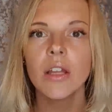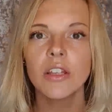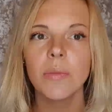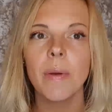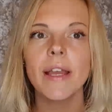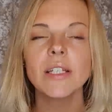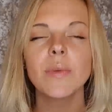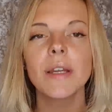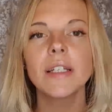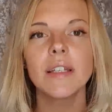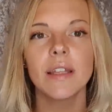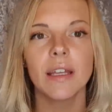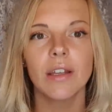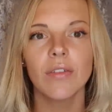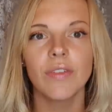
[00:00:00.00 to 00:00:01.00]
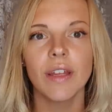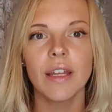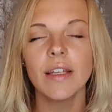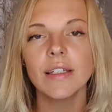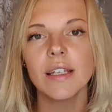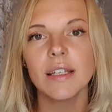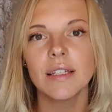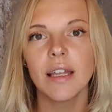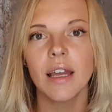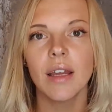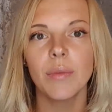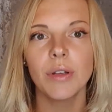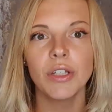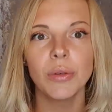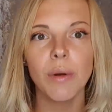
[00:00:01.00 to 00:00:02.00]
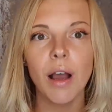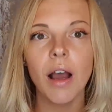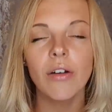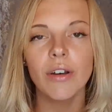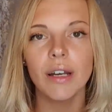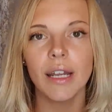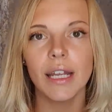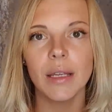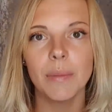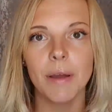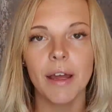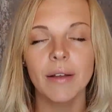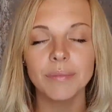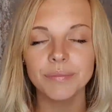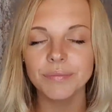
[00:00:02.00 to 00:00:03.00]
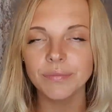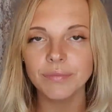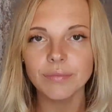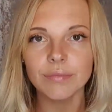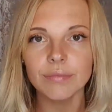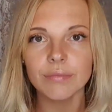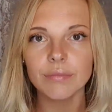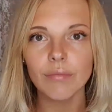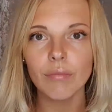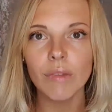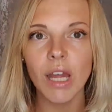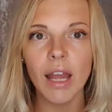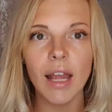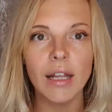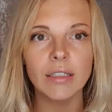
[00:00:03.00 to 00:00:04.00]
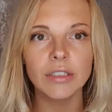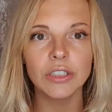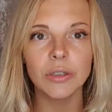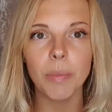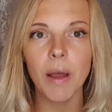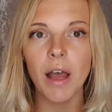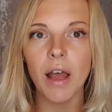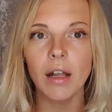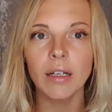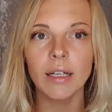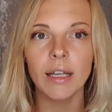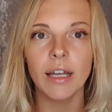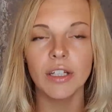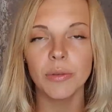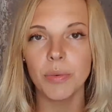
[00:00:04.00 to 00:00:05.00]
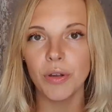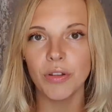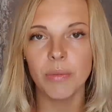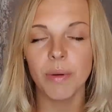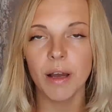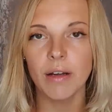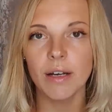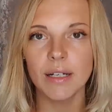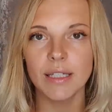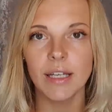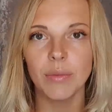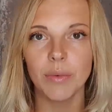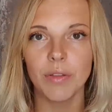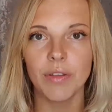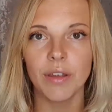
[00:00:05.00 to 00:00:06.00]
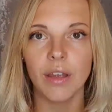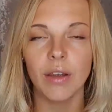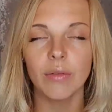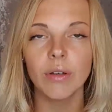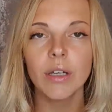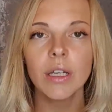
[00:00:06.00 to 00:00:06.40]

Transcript: The best way to think of this is that when you are in labour and your birthing partner is in with you,